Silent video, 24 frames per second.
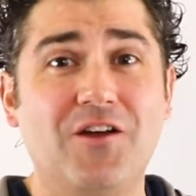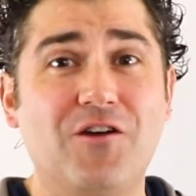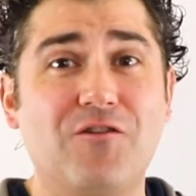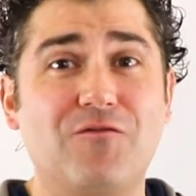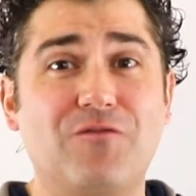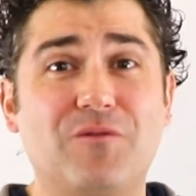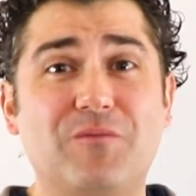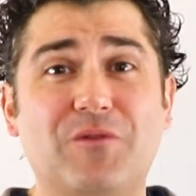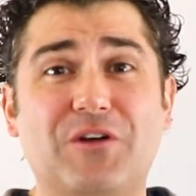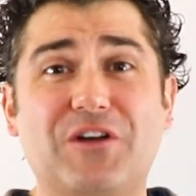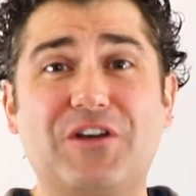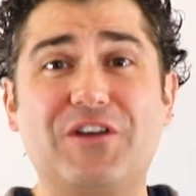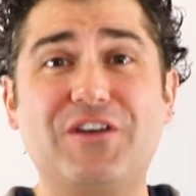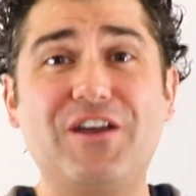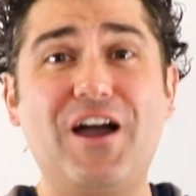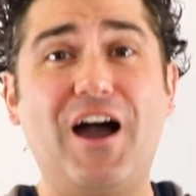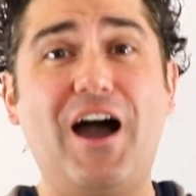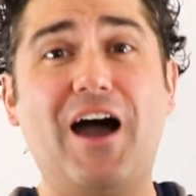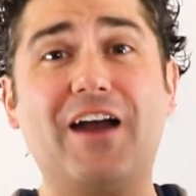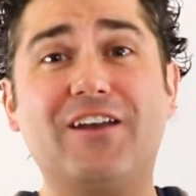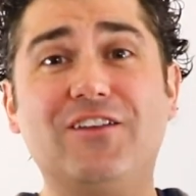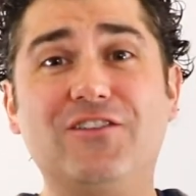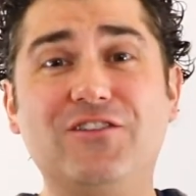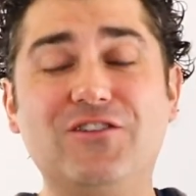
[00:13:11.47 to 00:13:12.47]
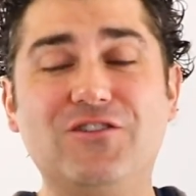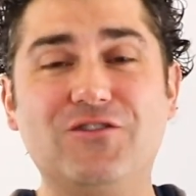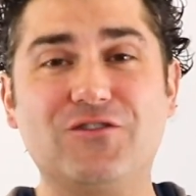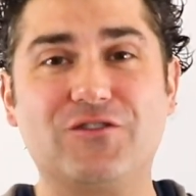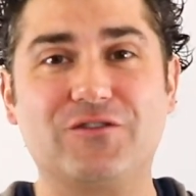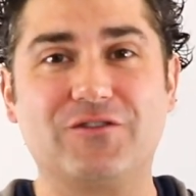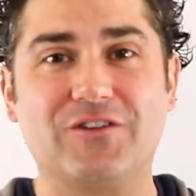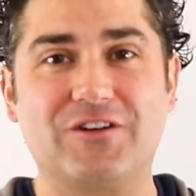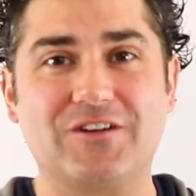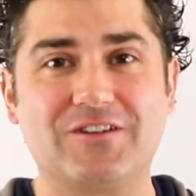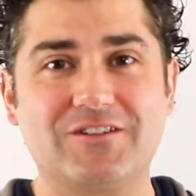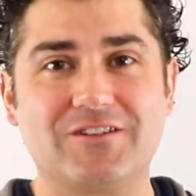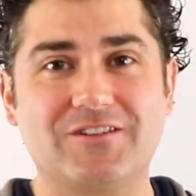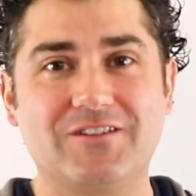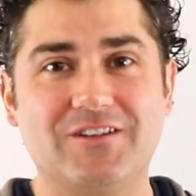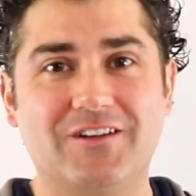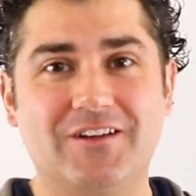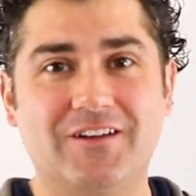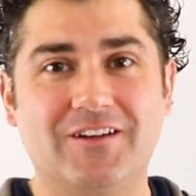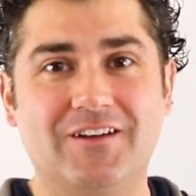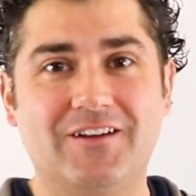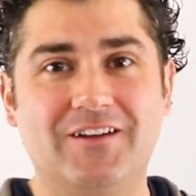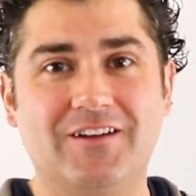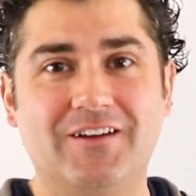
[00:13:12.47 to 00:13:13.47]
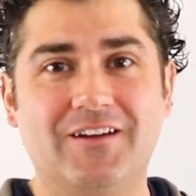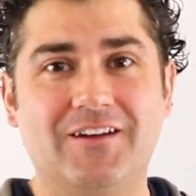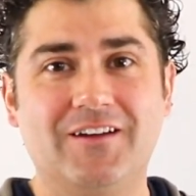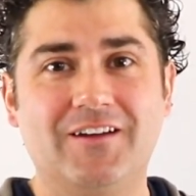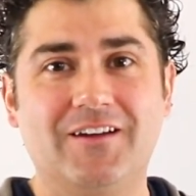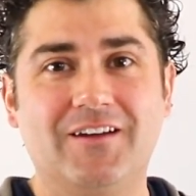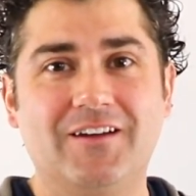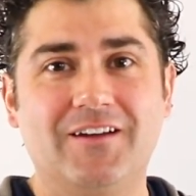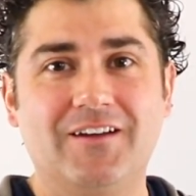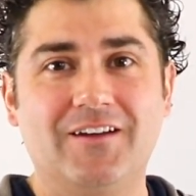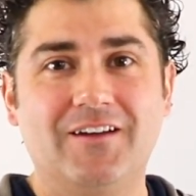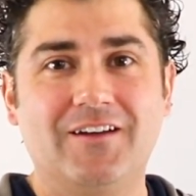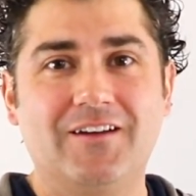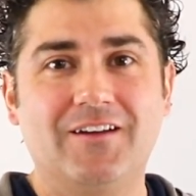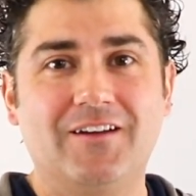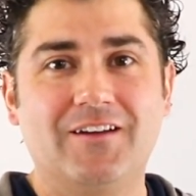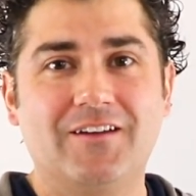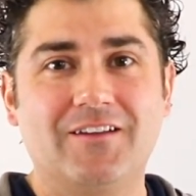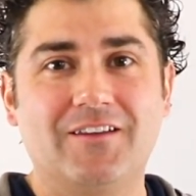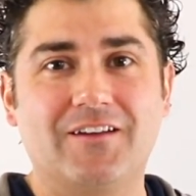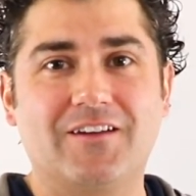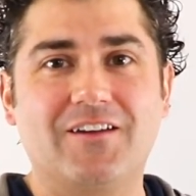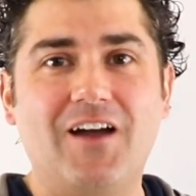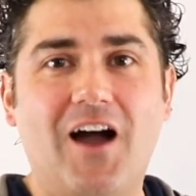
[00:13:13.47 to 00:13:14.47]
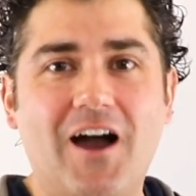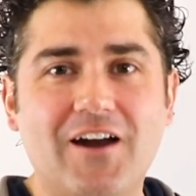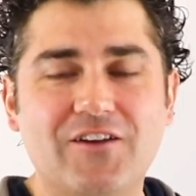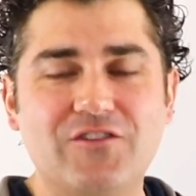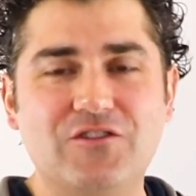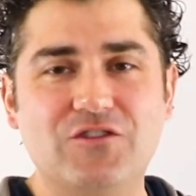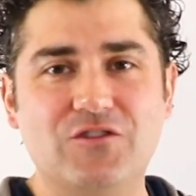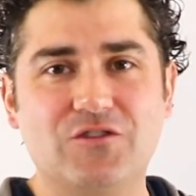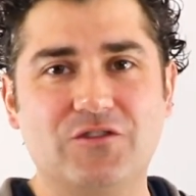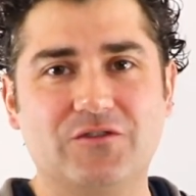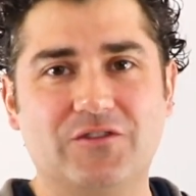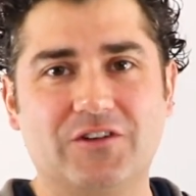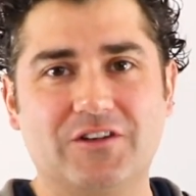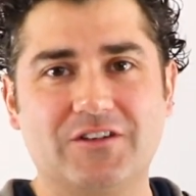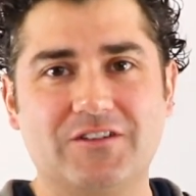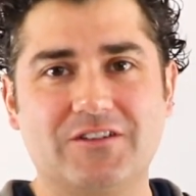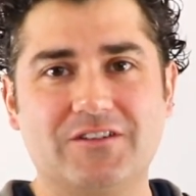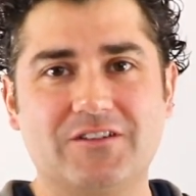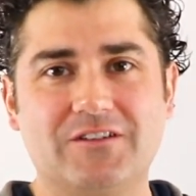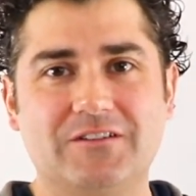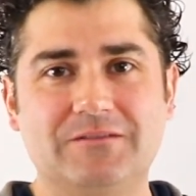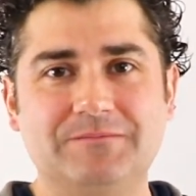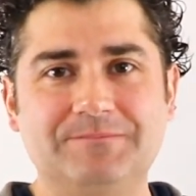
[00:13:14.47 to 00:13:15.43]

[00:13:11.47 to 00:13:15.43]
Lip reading: from the God of the universe. God of the universe.